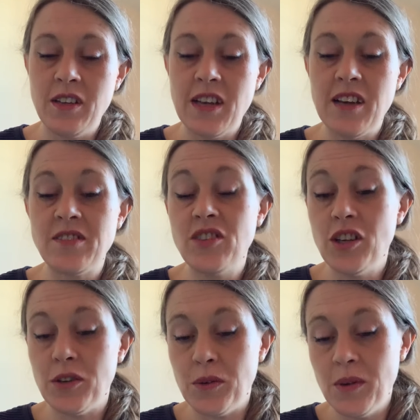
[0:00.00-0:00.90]
Yes,
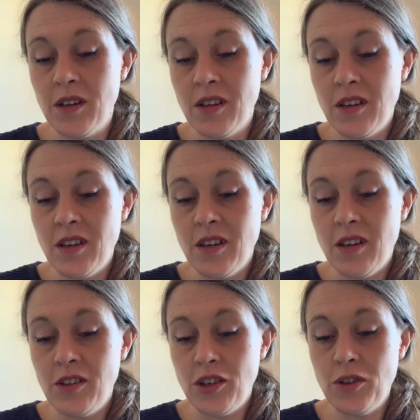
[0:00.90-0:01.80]
you.
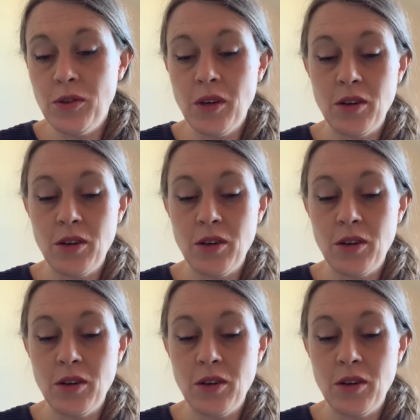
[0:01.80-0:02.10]
You